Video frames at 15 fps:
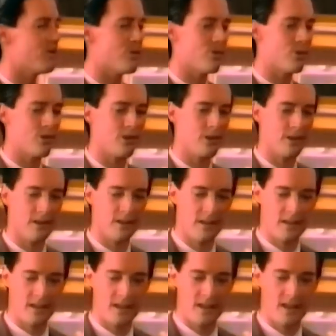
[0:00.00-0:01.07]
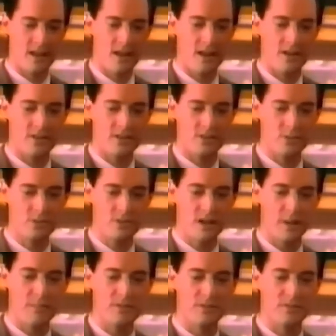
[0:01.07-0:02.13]
or two
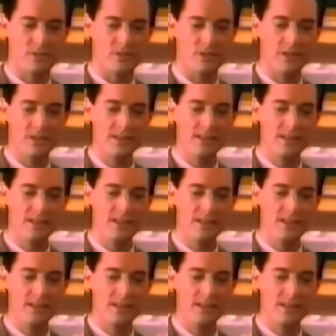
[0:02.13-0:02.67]
cups of good,